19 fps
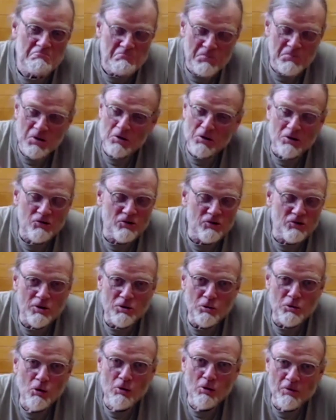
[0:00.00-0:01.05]
You can still
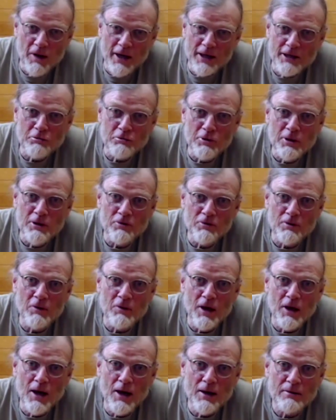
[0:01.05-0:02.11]
grow a fine tree from
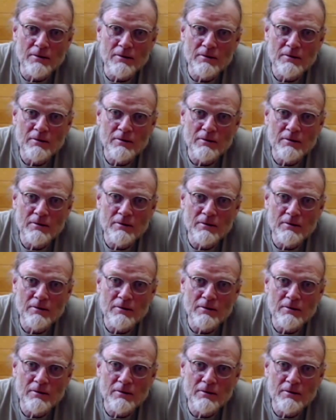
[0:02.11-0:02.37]
that.